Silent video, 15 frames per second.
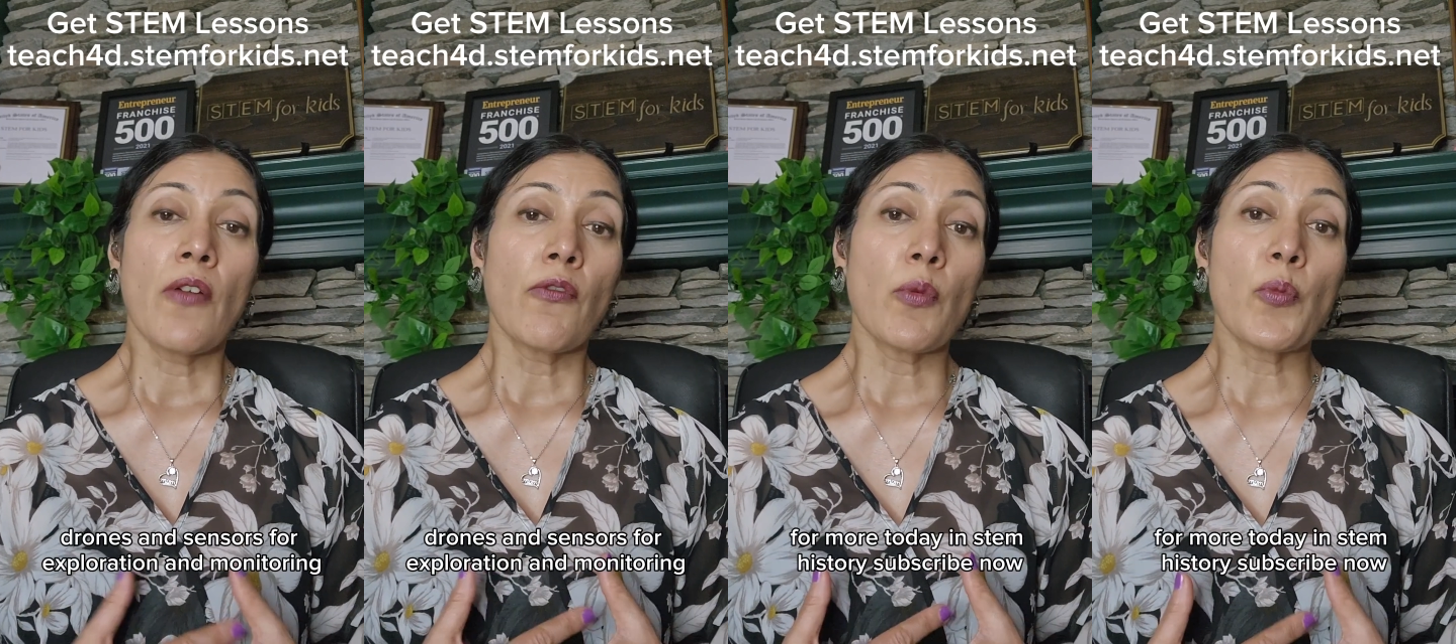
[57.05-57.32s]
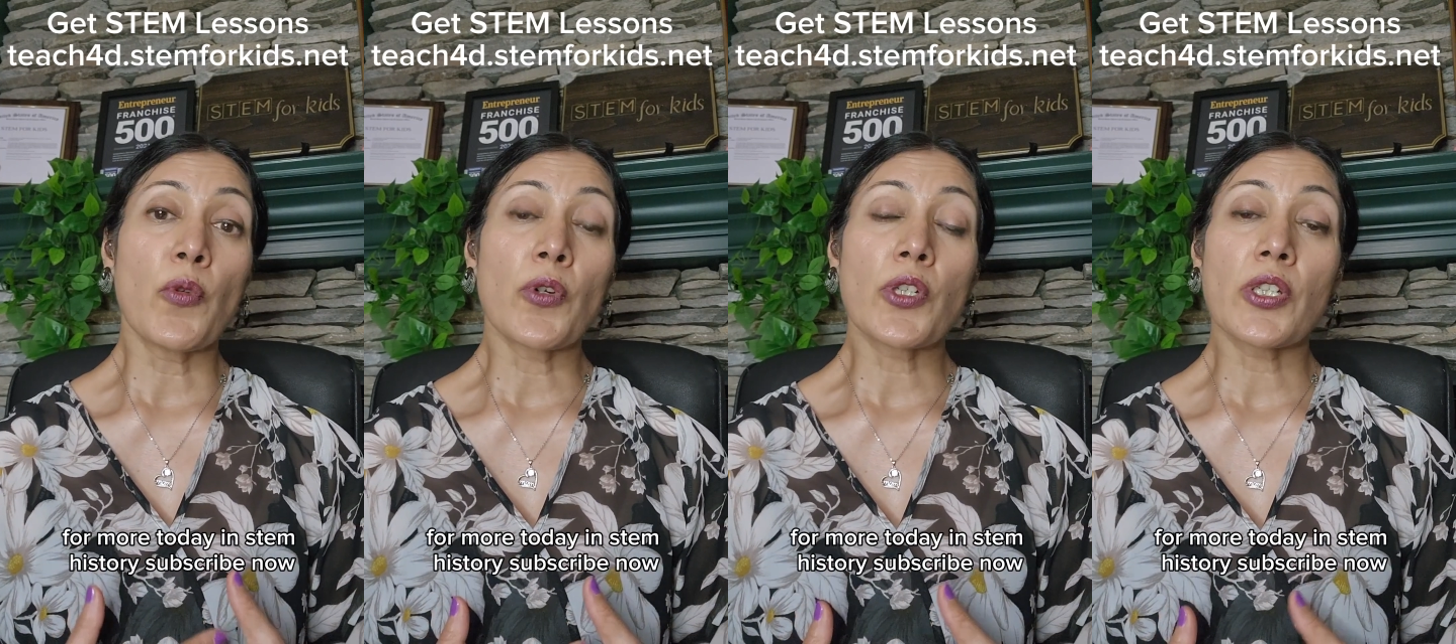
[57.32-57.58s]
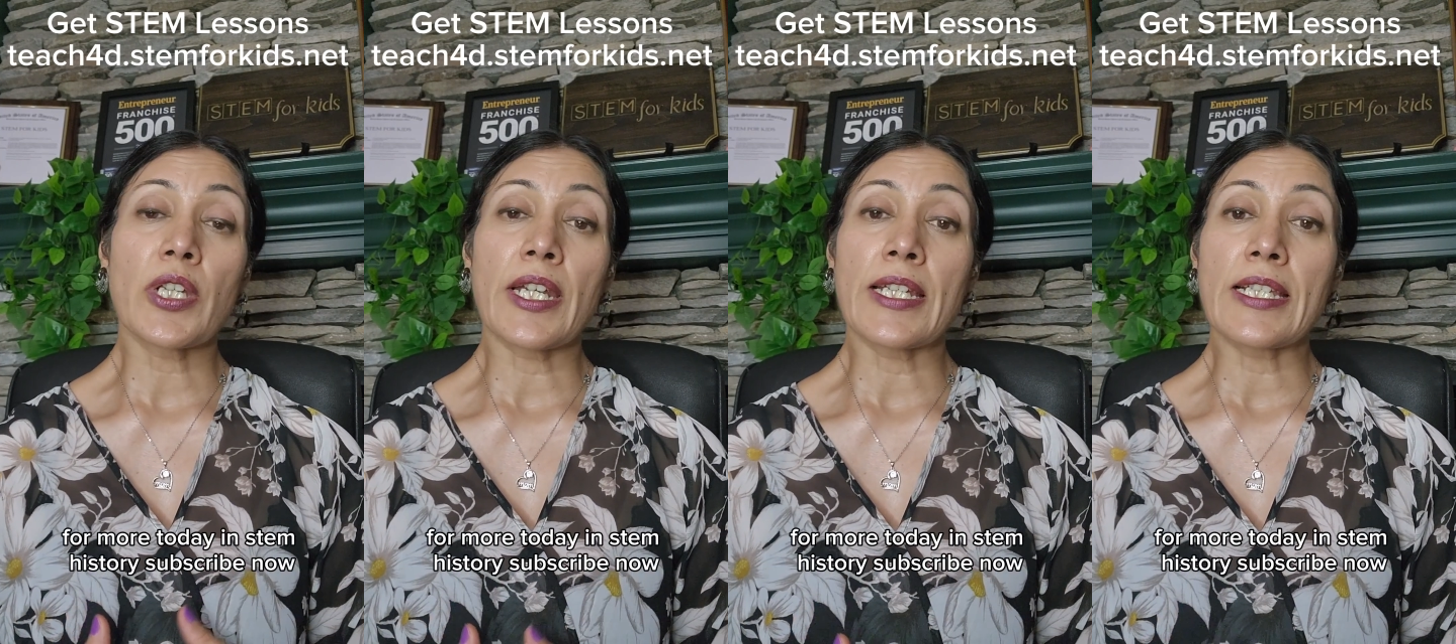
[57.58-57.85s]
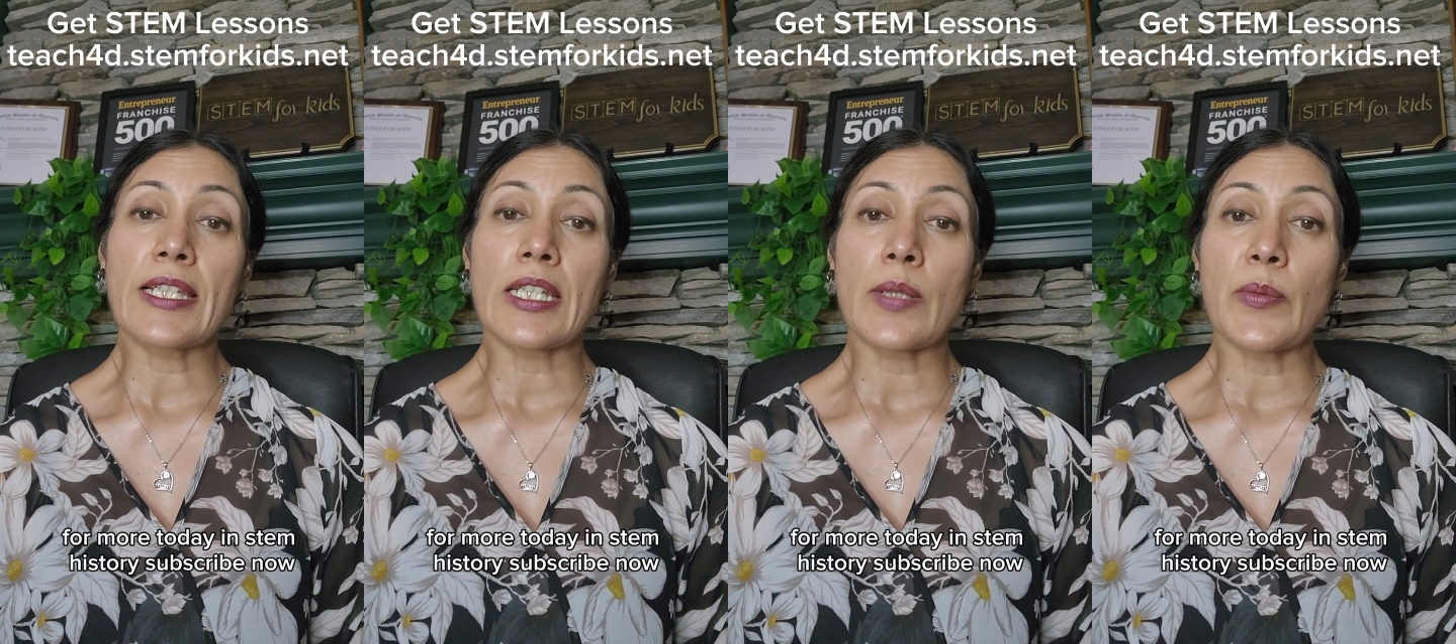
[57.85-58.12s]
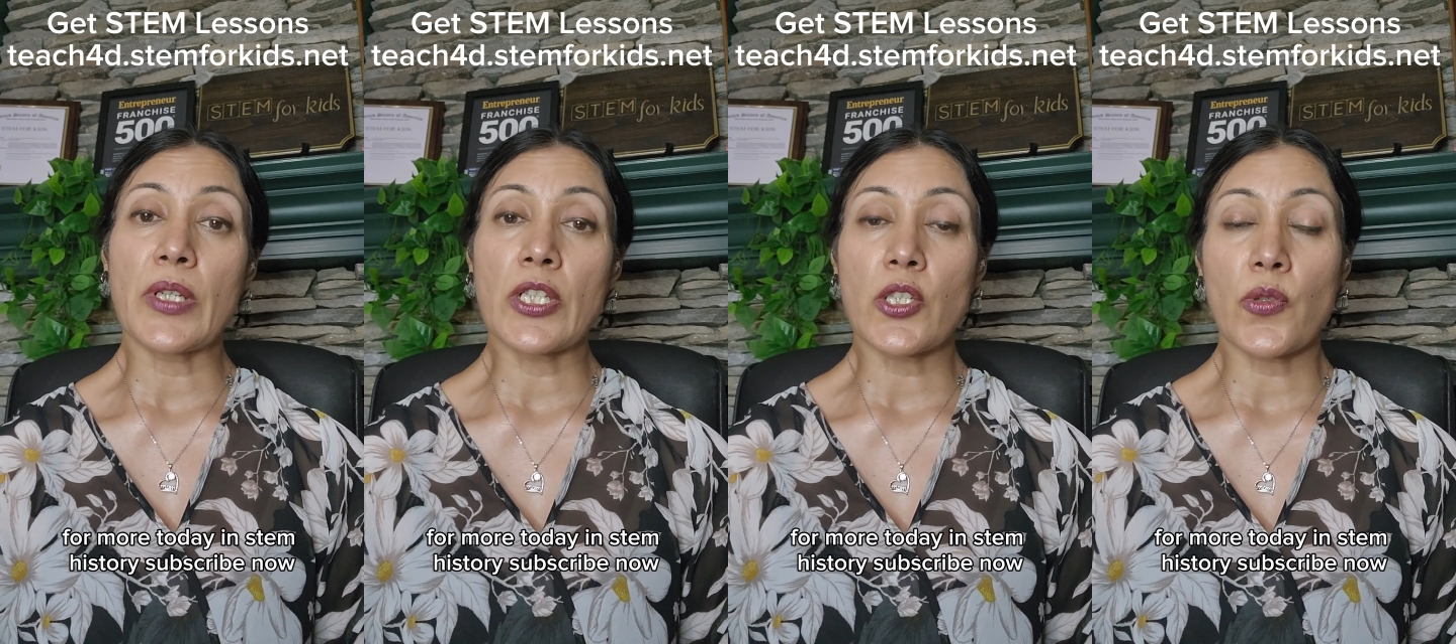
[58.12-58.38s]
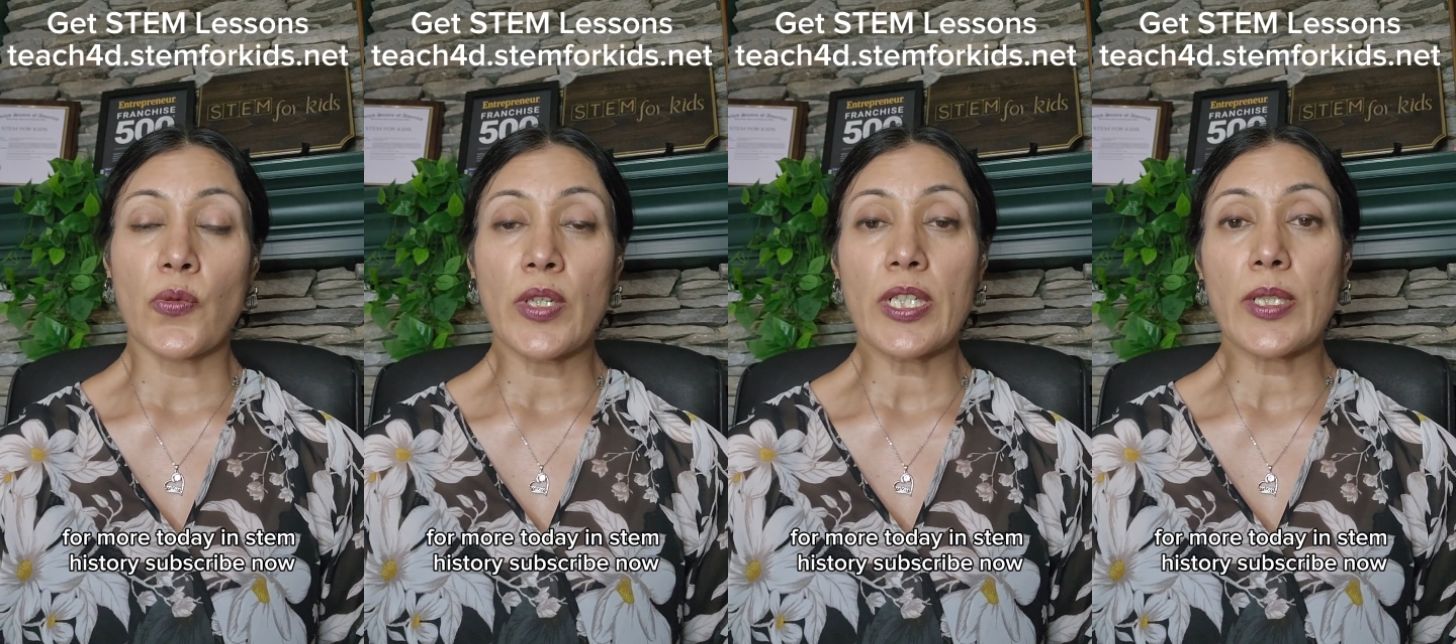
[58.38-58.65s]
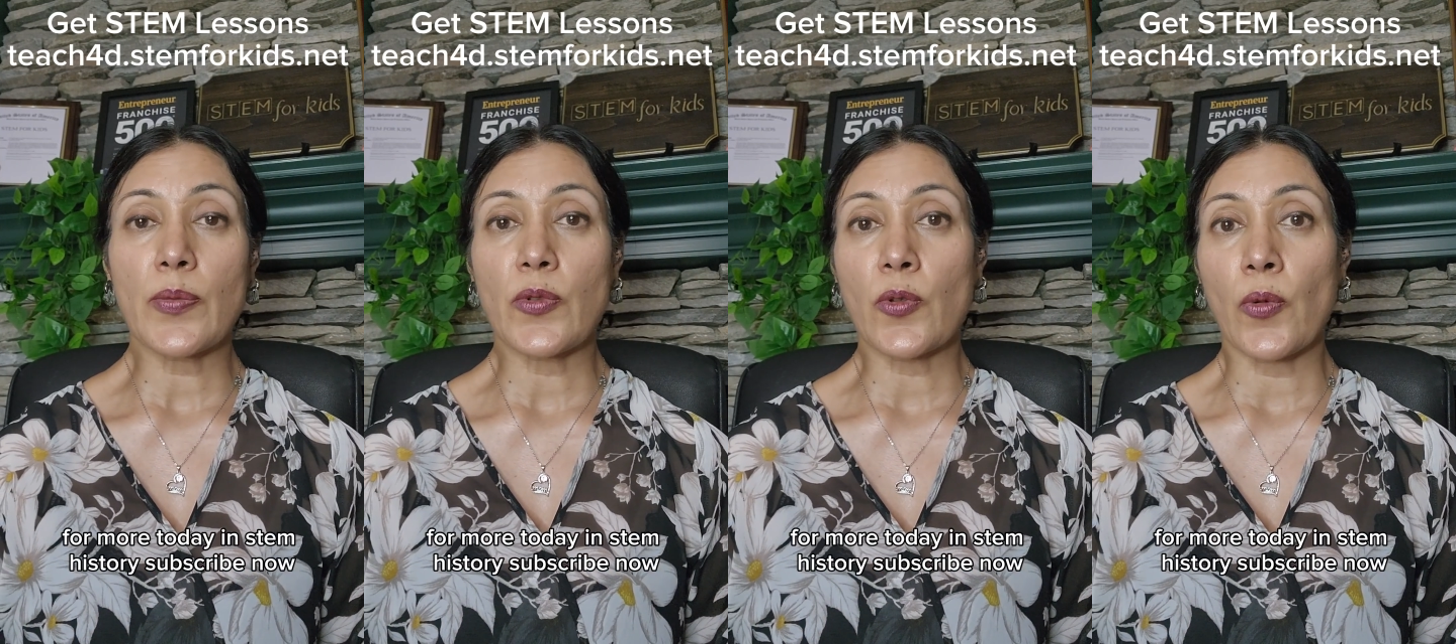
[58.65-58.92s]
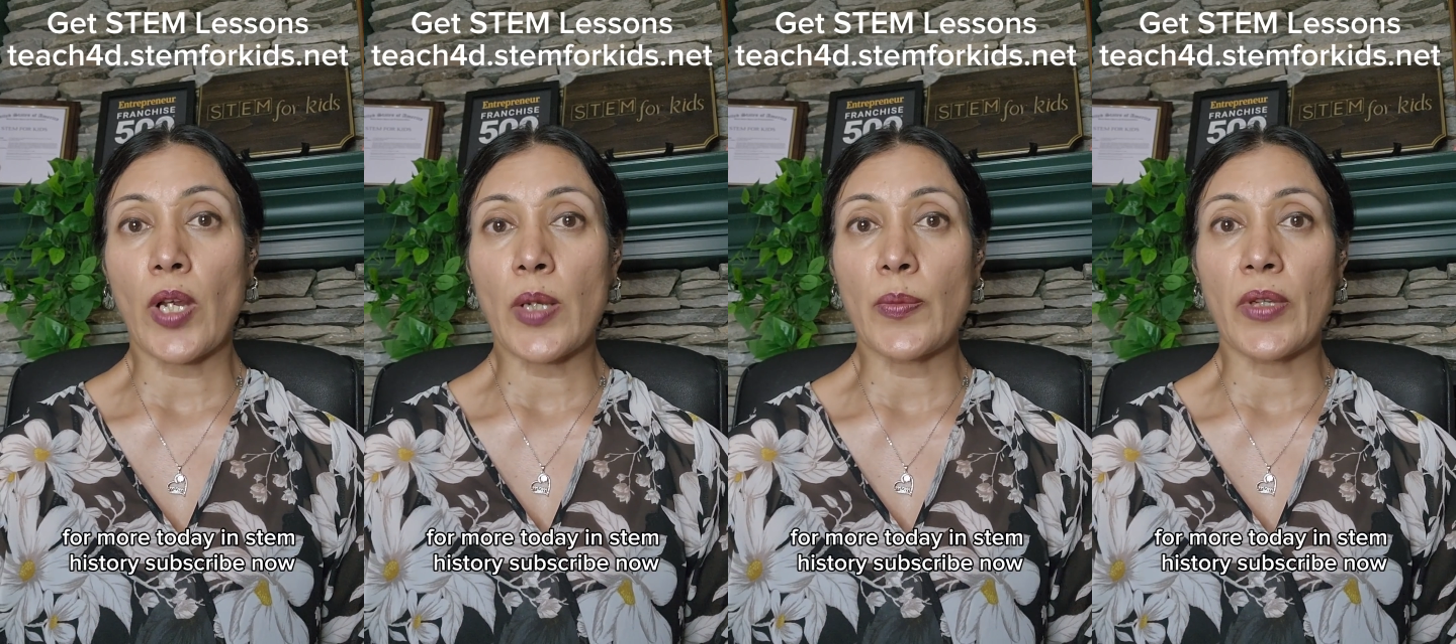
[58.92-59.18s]
For more Today in STEM history,
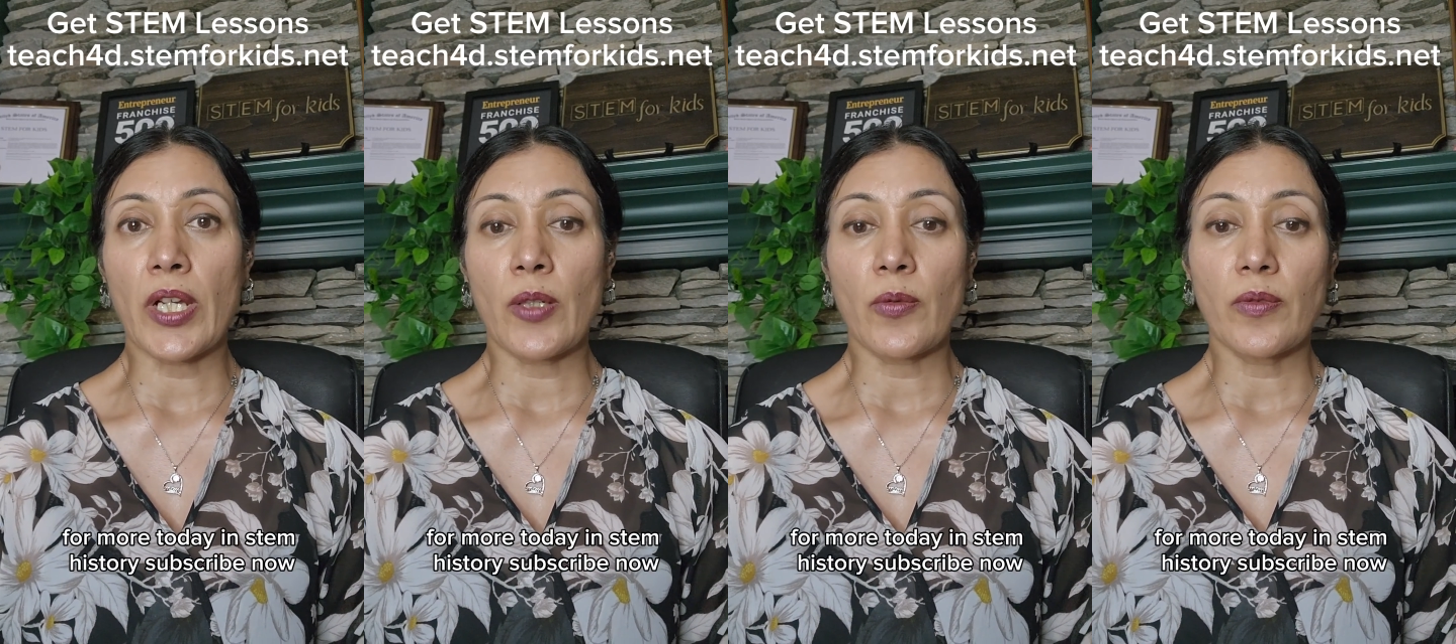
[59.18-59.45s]
subscribe now.